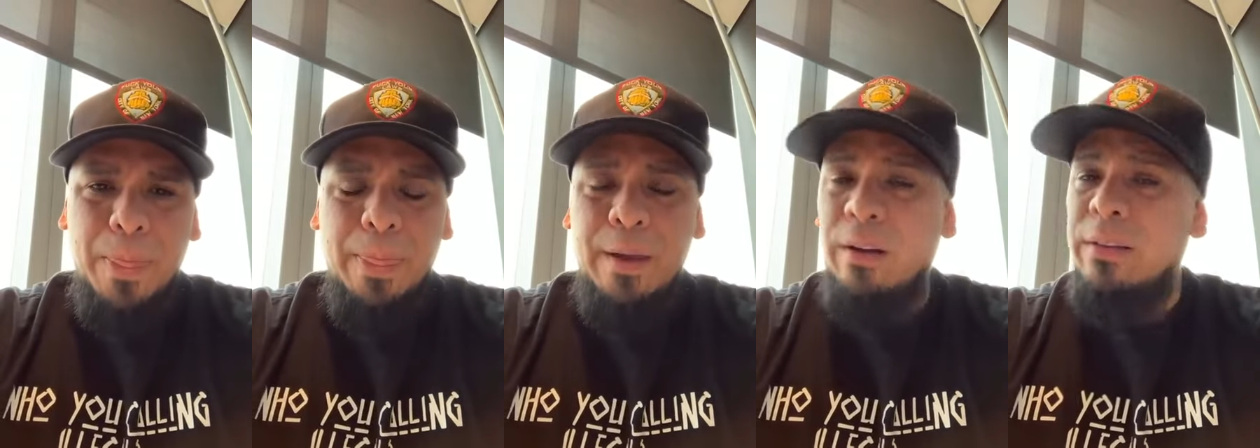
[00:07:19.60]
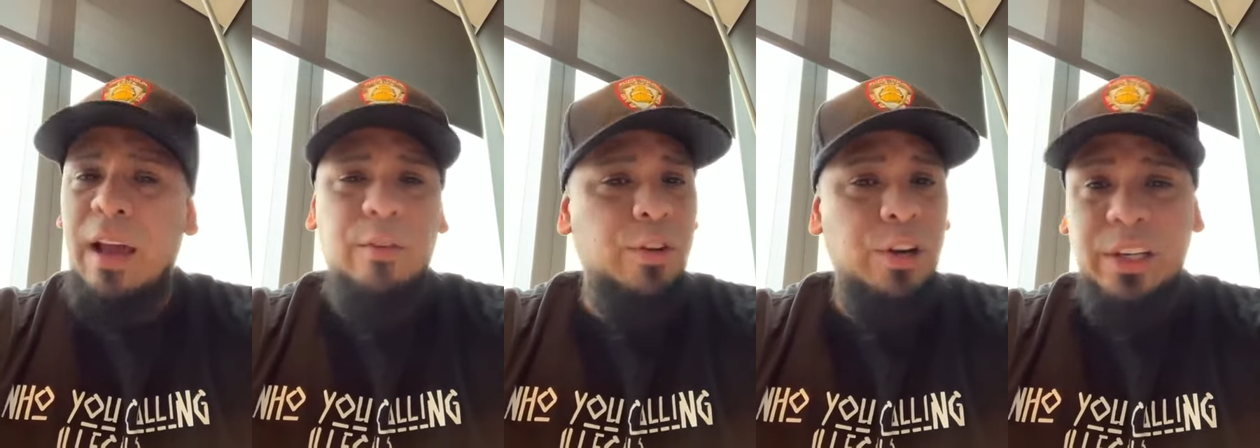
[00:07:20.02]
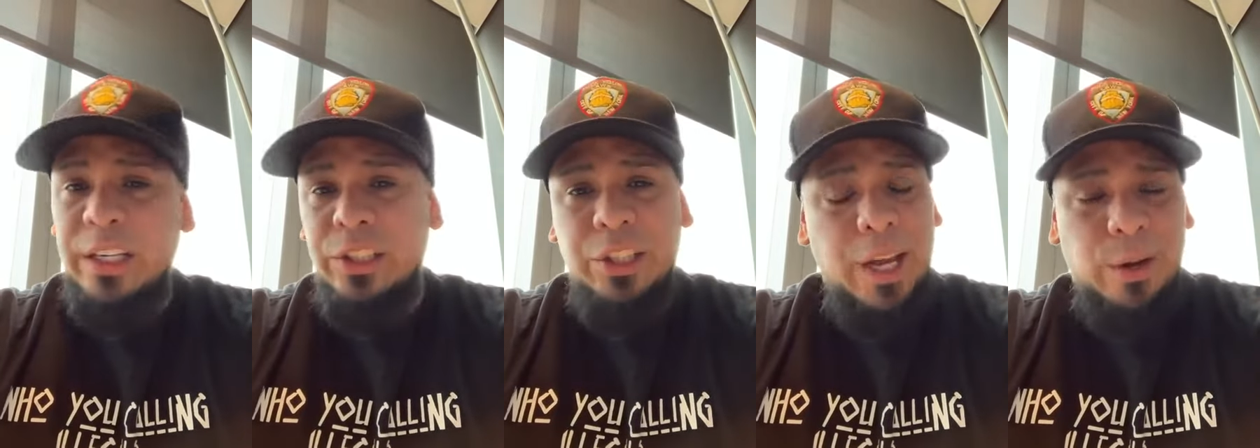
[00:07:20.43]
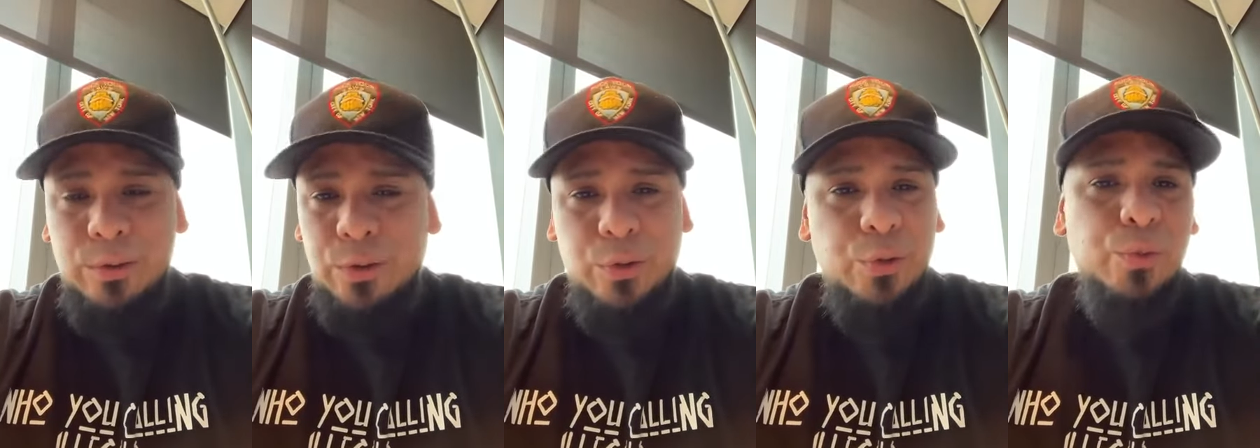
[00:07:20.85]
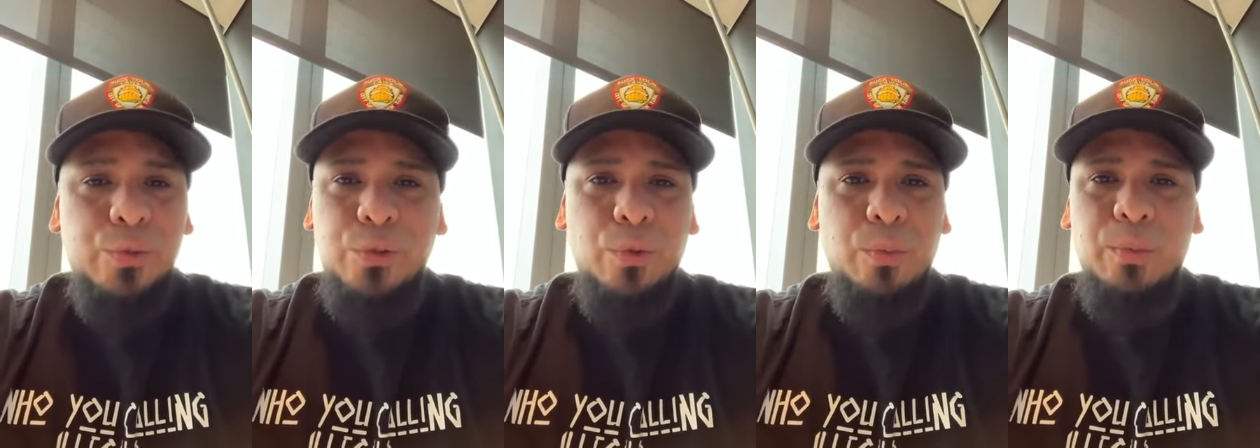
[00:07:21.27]
there are a lot of cooking channels on
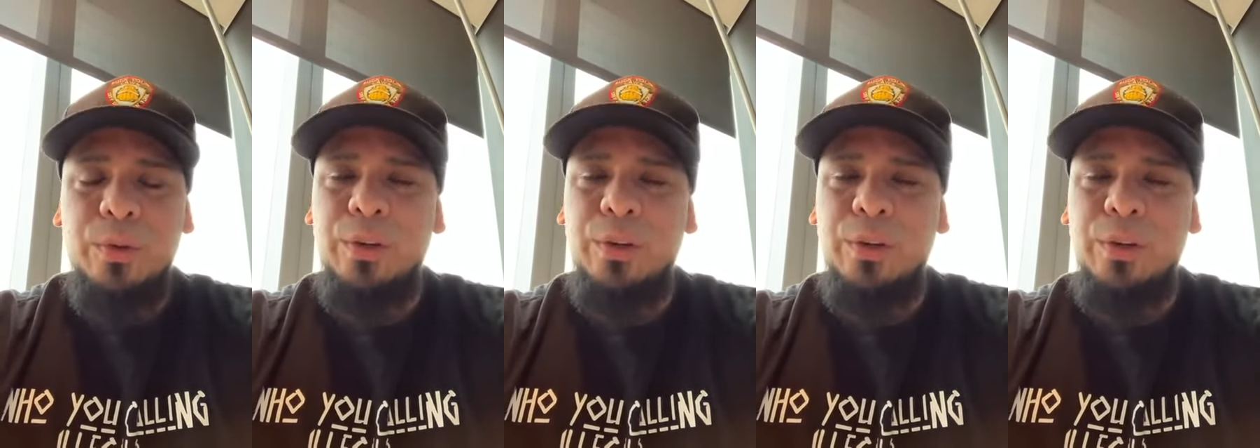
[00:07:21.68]
YouTube.